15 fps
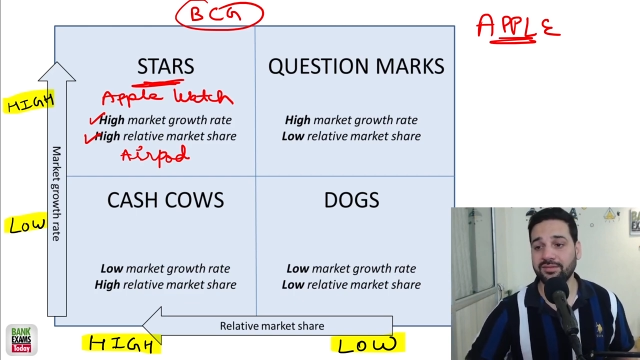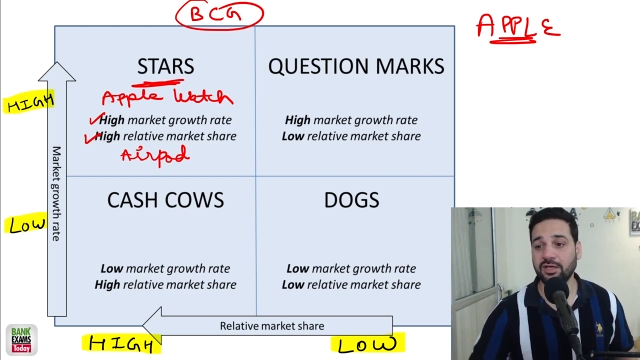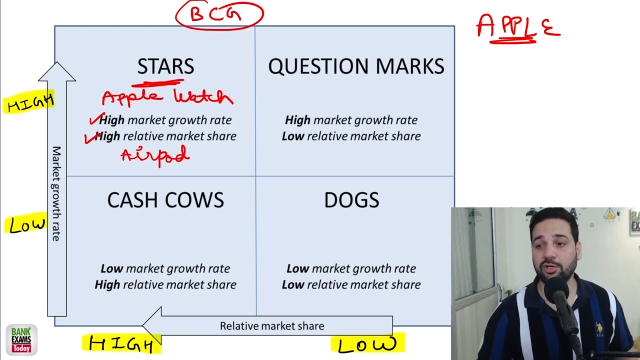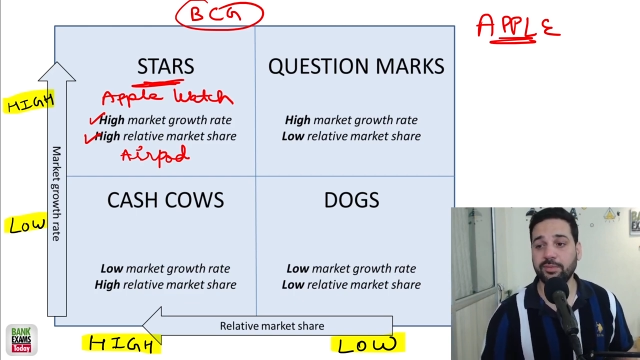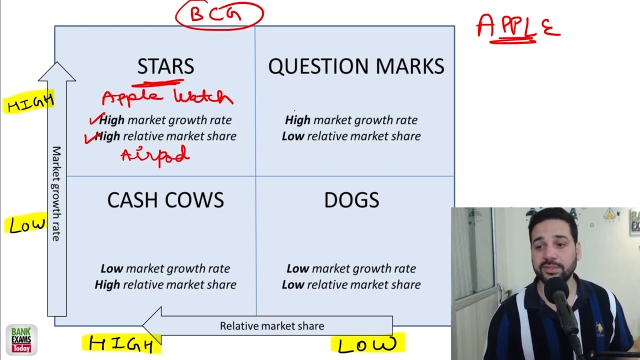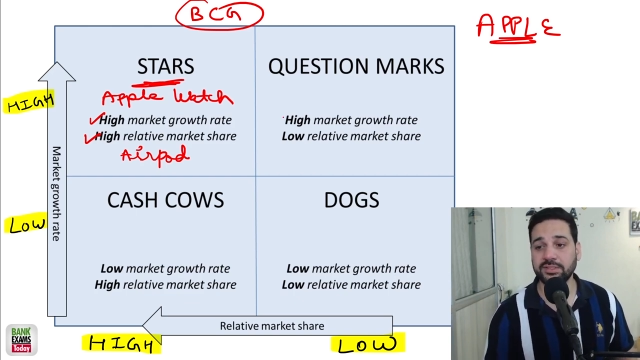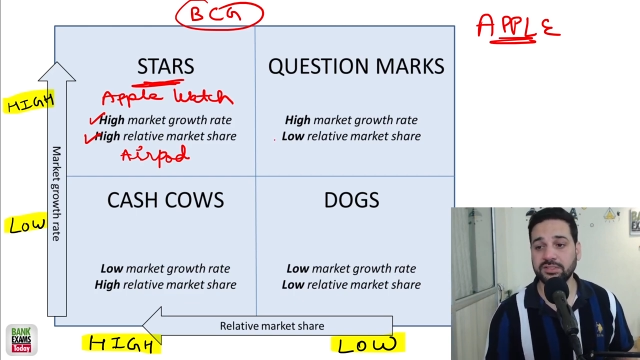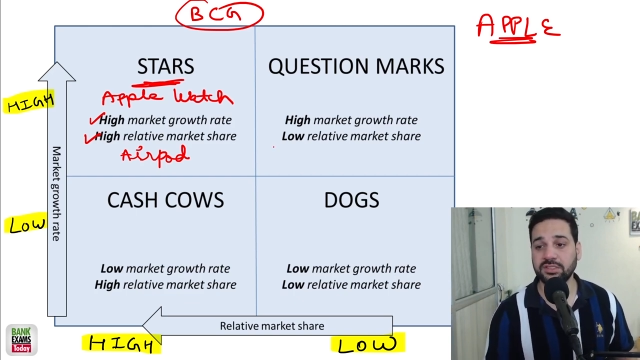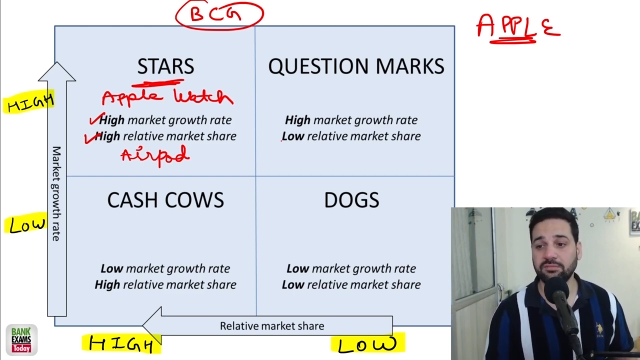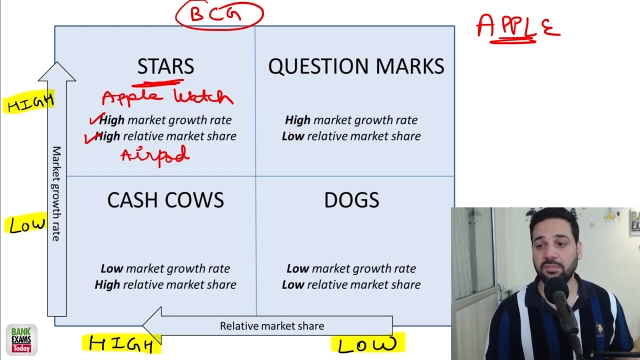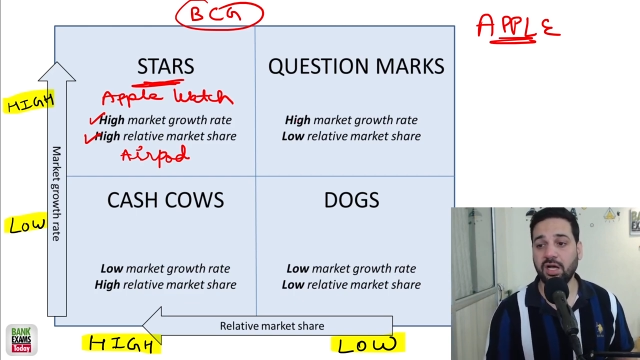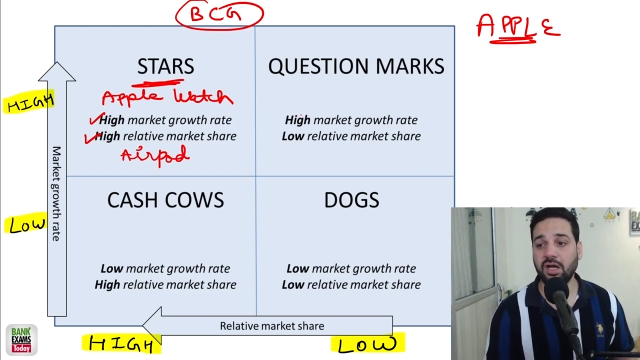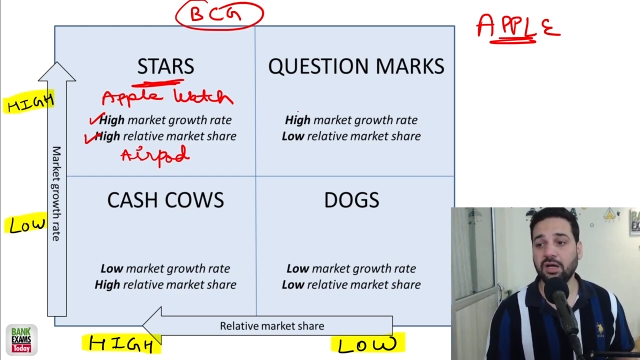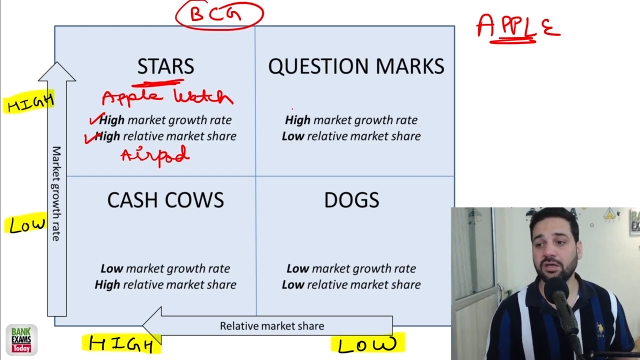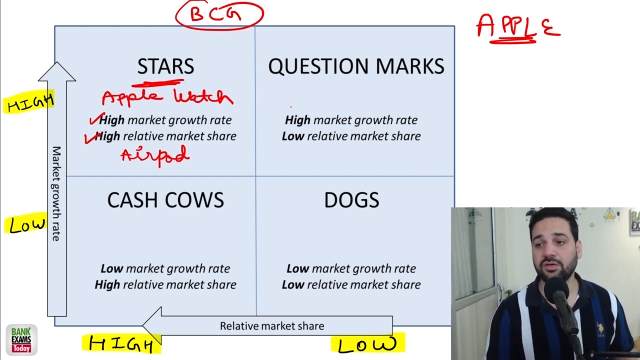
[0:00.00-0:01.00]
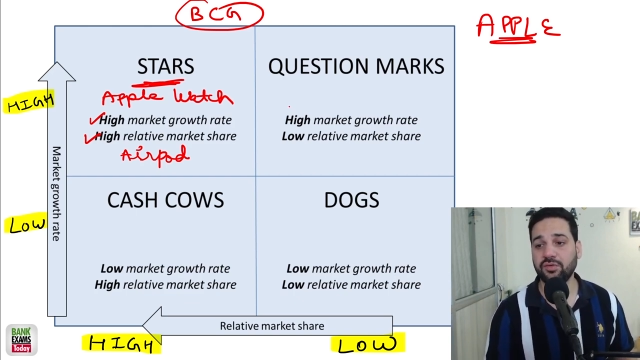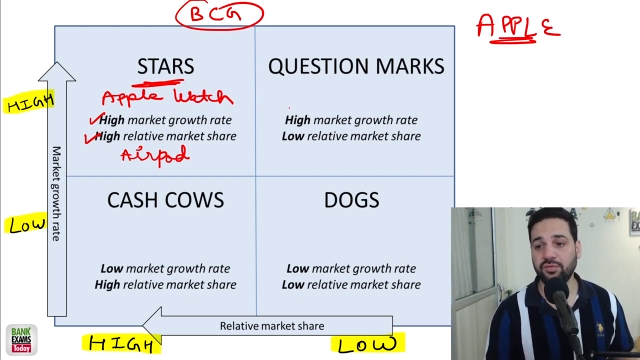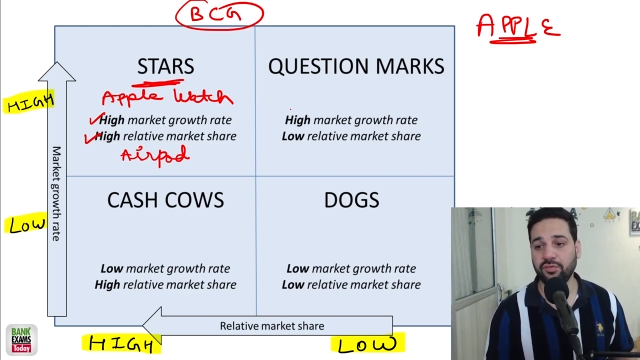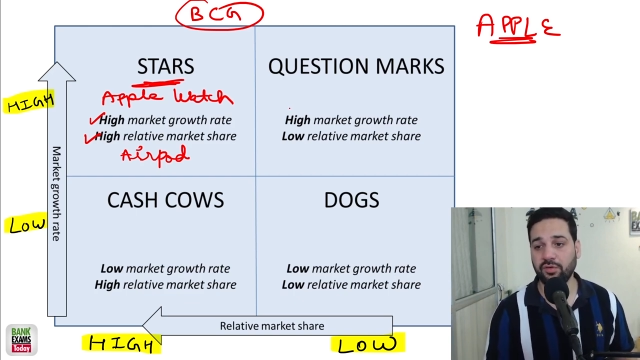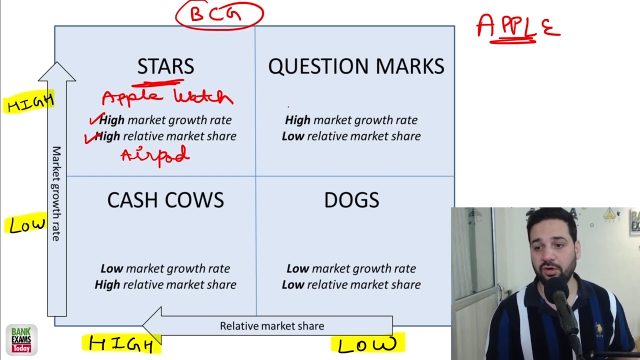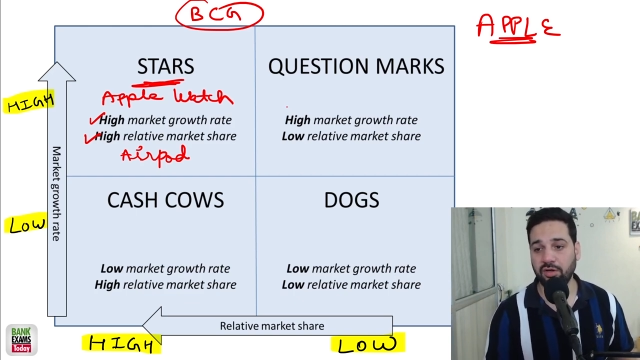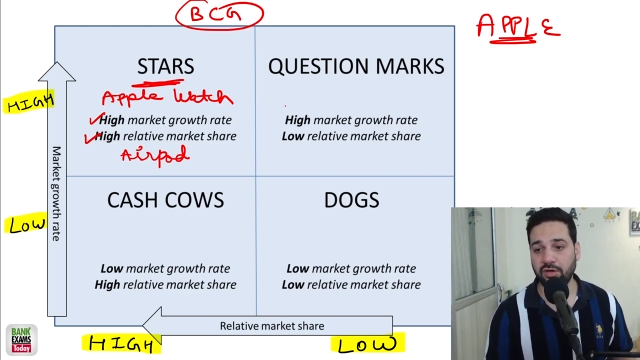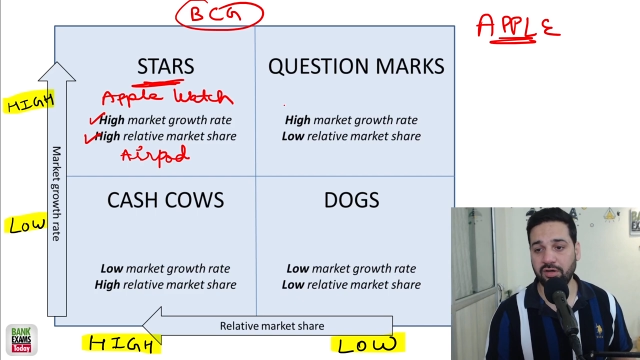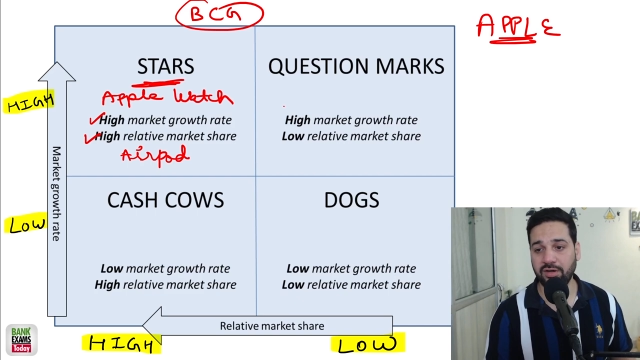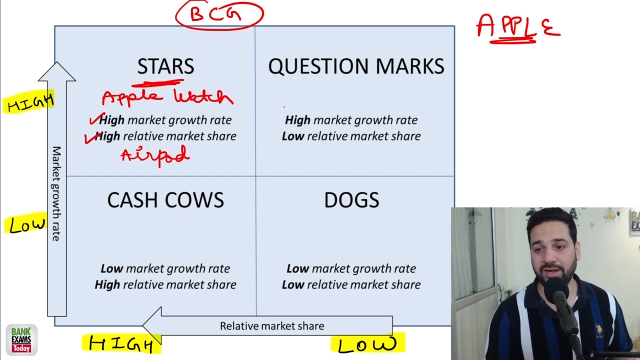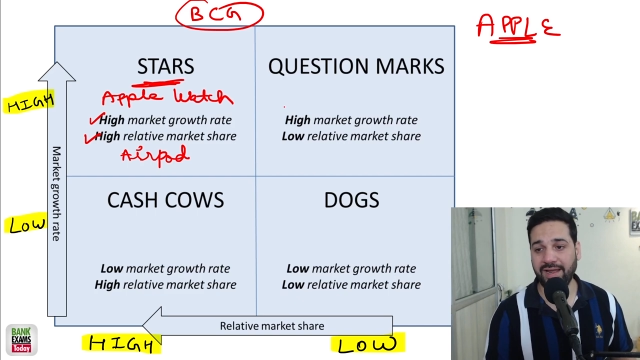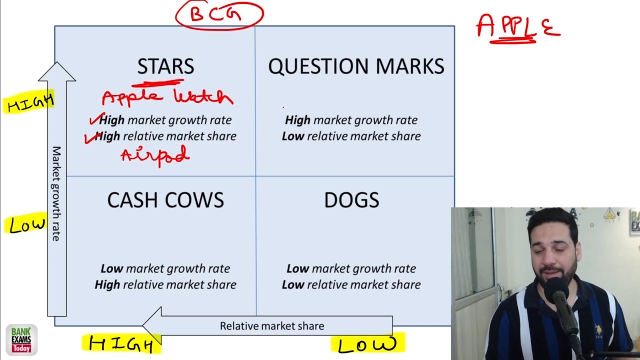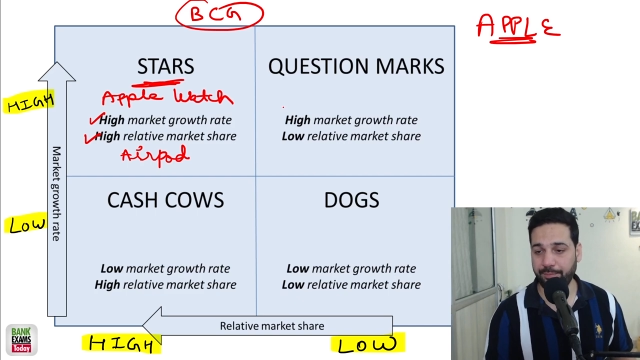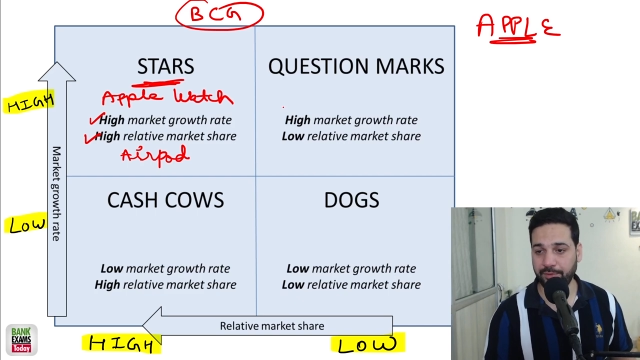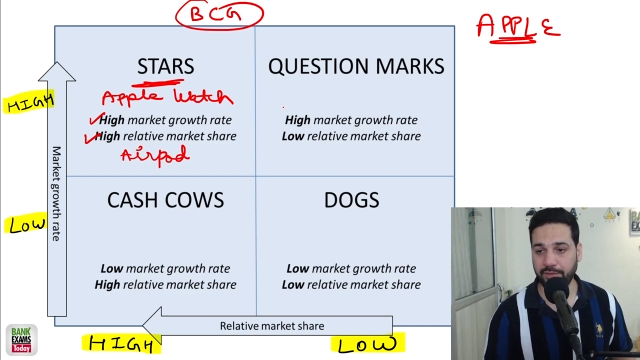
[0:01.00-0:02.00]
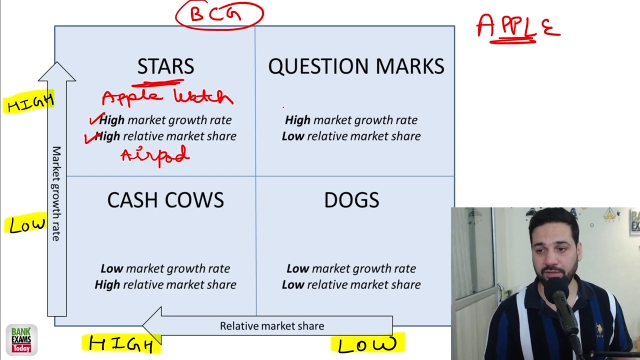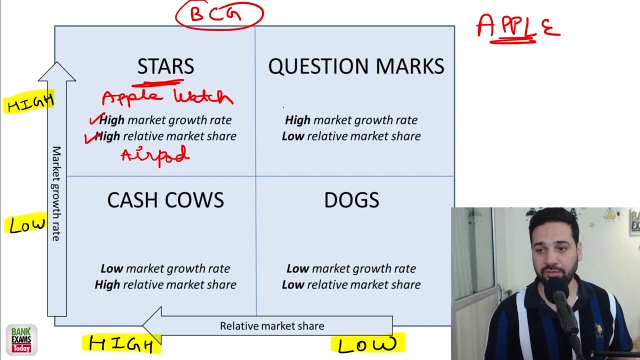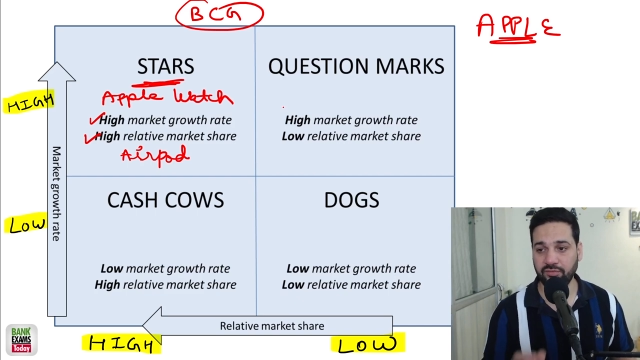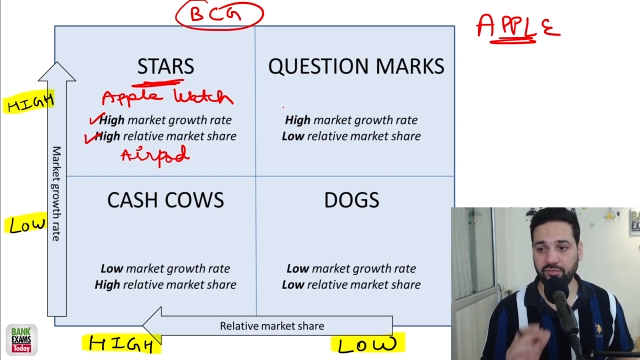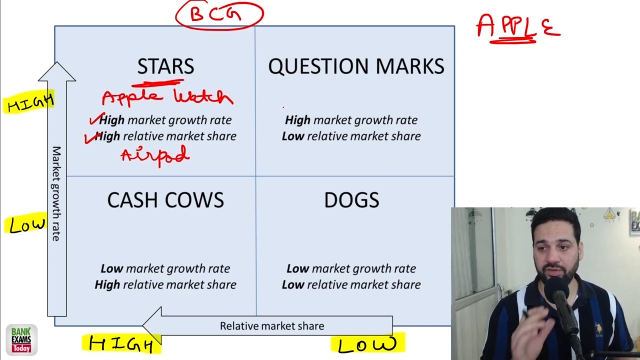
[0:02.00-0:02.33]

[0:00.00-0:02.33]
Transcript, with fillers: a question mark for Apple